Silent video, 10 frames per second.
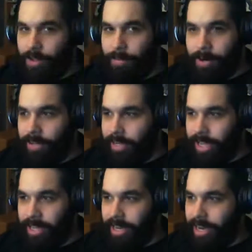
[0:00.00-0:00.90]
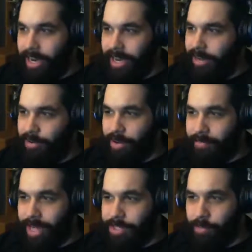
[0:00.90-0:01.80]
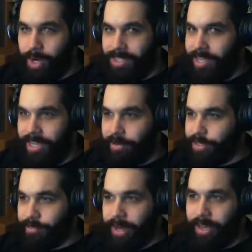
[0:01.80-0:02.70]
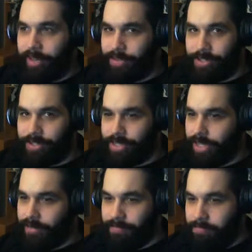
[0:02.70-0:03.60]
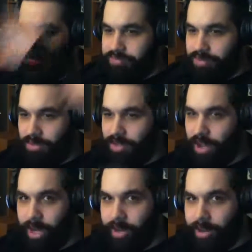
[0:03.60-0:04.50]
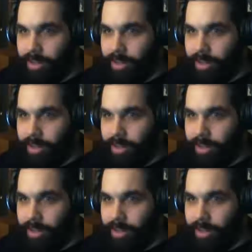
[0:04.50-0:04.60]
apart like that, like I couldn't imagine wasting years of my life just to see it gone.